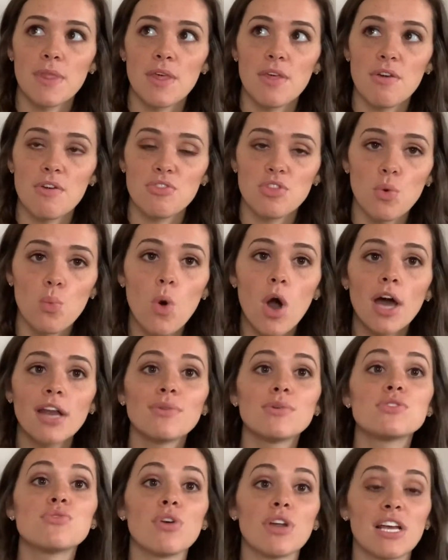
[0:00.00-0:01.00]
the water
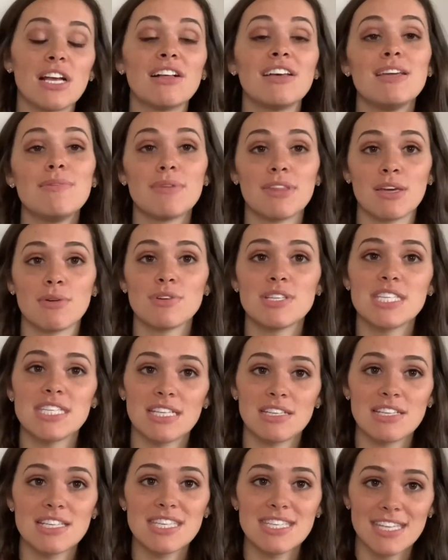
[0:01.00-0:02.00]
was running clean, but there was
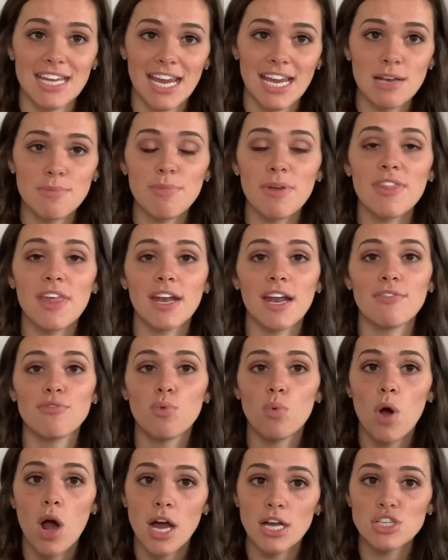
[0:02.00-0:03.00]
still a stain. But then I've
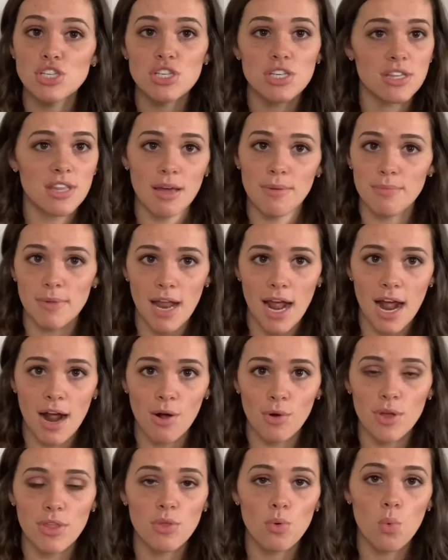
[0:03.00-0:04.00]
washed them
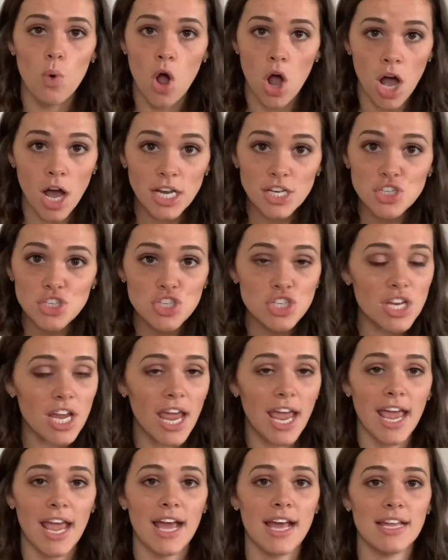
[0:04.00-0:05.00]
now in the wash,
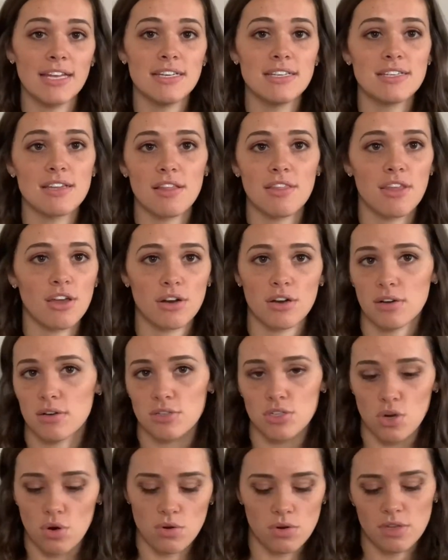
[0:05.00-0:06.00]
and they're
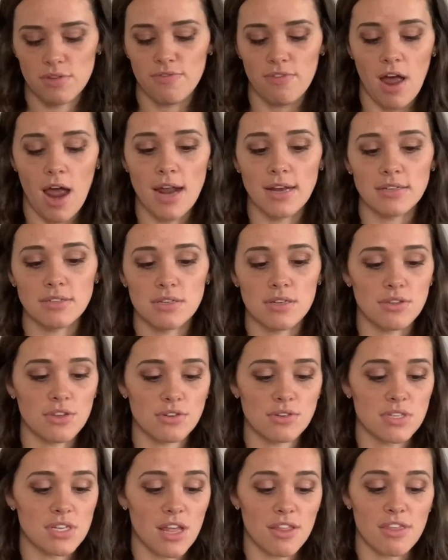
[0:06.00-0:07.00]
totally fine.
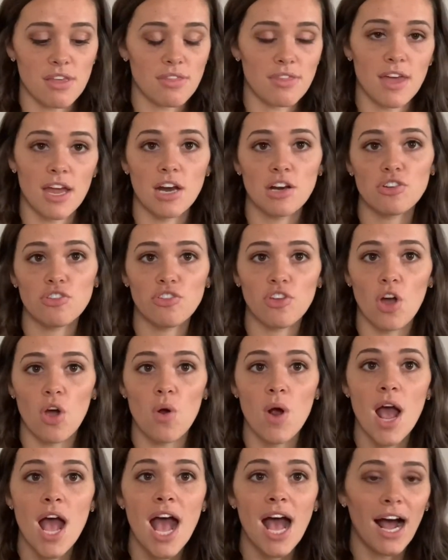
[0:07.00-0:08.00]
There's nothing there. So
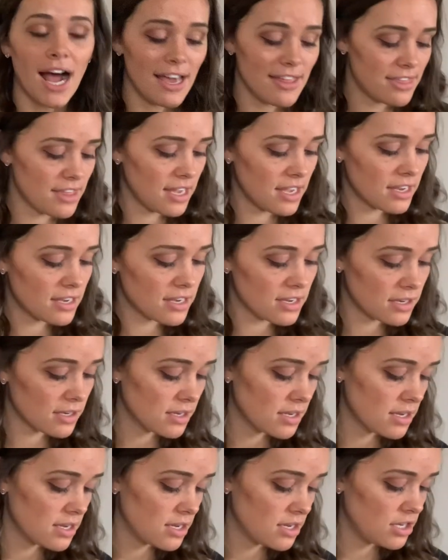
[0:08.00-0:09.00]
I think,
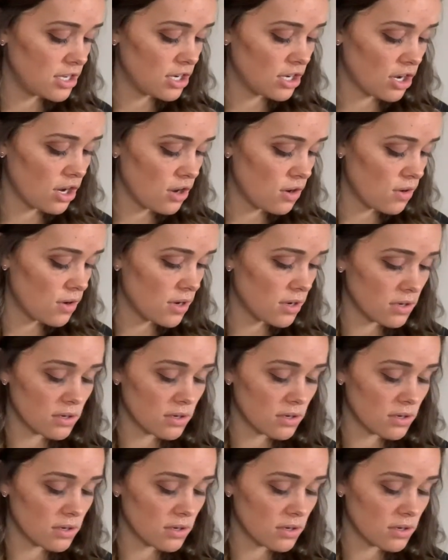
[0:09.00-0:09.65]
you know,